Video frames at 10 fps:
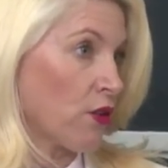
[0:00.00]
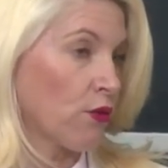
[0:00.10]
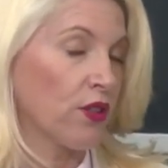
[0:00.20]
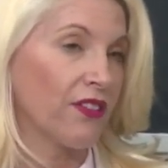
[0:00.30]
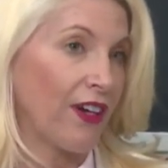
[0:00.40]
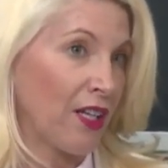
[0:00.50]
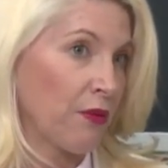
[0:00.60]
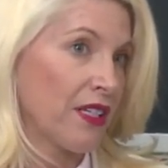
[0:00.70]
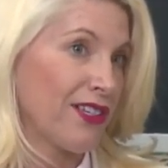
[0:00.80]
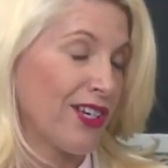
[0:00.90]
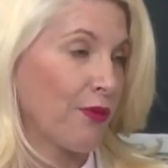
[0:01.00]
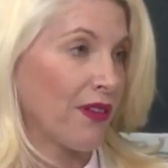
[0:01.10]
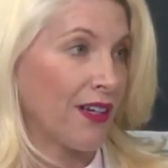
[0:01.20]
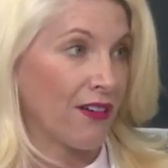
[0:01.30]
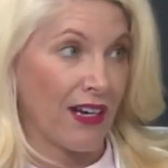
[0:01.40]
So rural development's
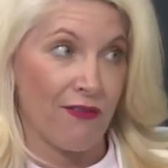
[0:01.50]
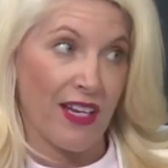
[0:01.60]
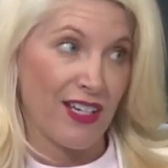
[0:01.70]
cheaper than your F